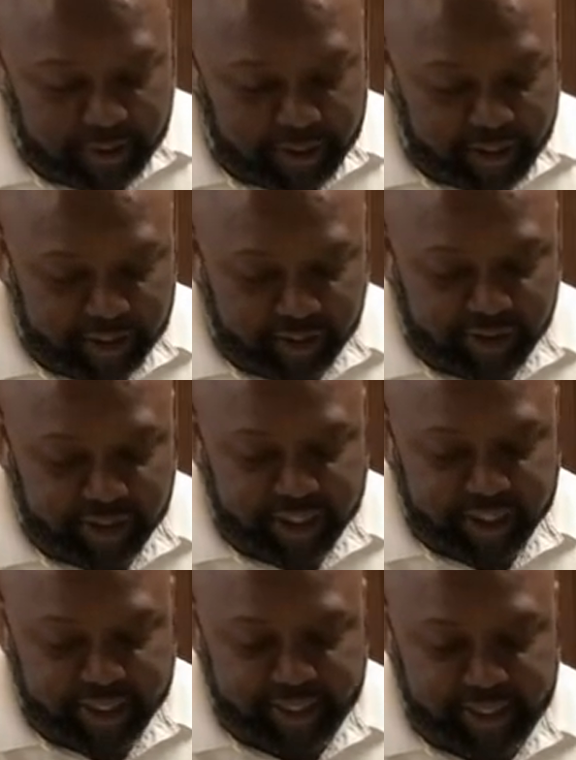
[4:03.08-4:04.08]
and just
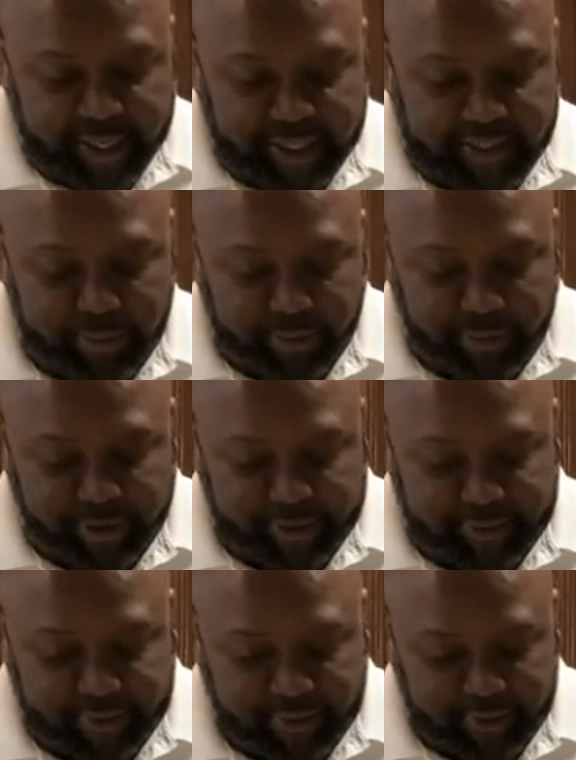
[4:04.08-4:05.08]
cut as I'm pressing.